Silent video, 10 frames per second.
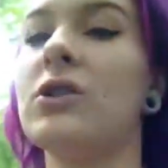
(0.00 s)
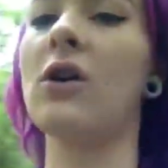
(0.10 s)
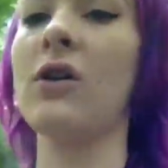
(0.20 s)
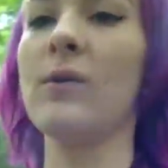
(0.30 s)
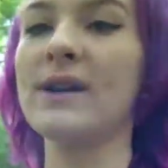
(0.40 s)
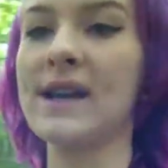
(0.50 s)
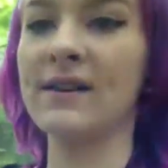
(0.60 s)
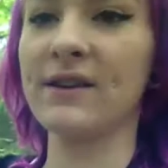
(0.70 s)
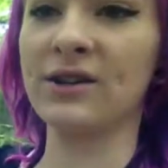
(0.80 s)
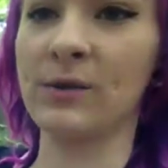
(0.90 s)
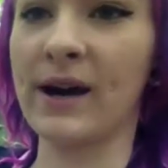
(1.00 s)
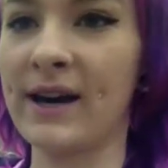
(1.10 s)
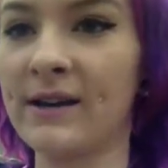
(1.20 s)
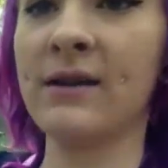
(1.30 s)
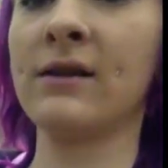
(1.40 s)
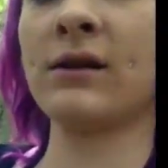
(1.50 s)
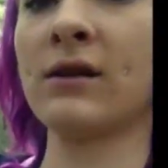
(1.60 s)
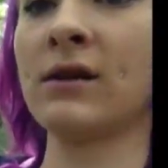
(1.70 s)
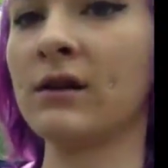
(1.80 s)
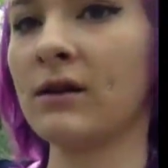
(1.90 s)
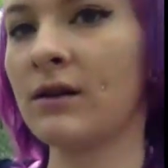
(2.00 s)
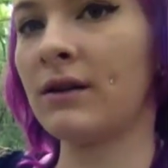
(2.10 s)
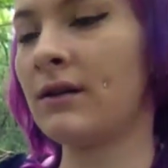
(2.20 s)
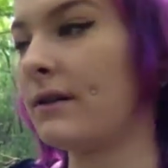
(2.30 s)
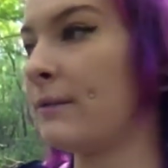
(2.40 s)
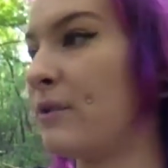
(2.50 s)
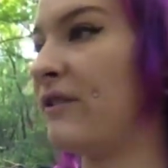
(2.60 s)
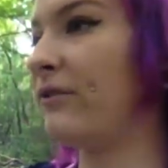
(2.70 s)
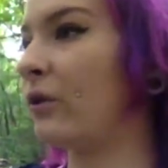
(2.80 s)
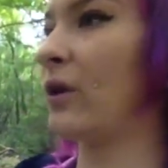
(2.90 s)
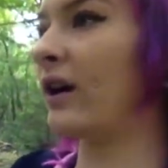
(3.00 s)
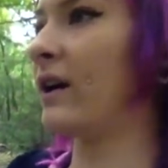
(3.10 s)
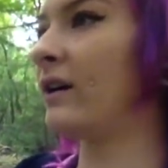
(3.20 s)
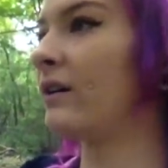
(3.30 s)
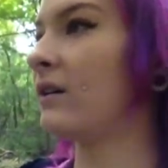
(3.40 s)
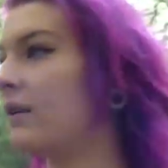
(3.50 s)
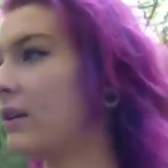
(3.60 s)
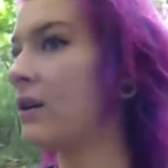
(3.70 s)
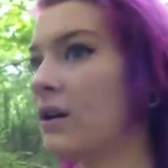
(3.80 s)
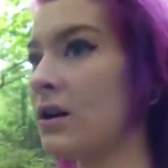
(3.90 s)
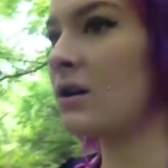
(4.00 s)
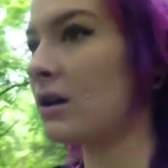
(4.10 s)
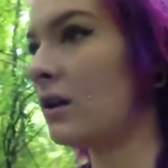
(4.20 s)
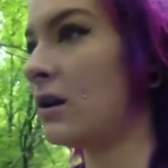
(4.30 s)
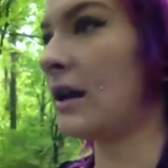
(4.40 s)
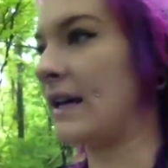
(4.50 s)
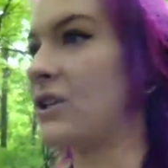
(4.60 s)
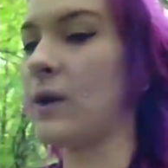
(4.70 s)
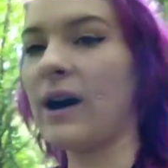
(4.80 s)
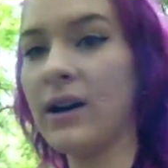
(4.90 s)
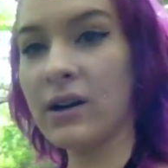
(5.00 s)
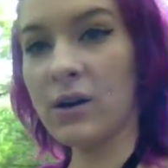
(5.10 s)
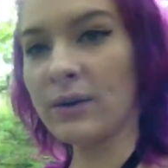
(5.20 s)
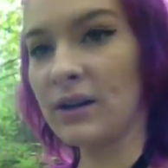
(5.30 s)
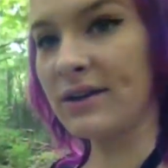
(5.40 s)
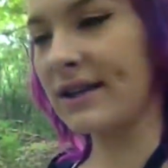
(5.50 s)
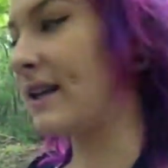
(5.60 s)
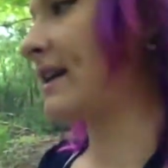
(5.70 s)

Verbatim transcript: all the way down this way before. So I already know what it looks like